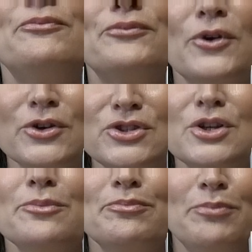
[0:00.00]
first
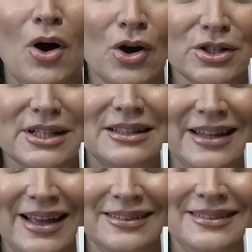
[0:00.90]
part
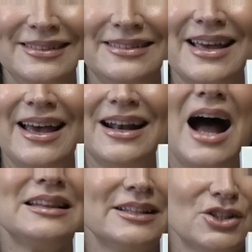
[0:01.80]
cleanse that
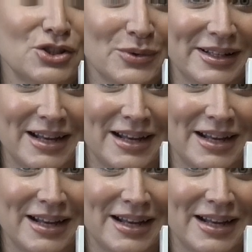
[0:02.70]
I like to do at